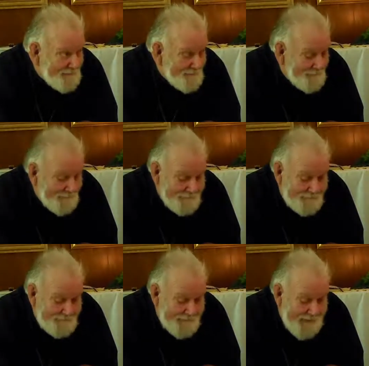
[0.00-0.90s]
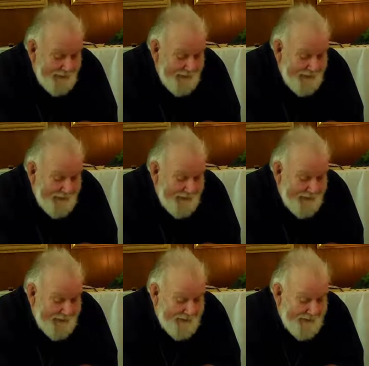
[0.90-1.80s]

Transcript: [no speech]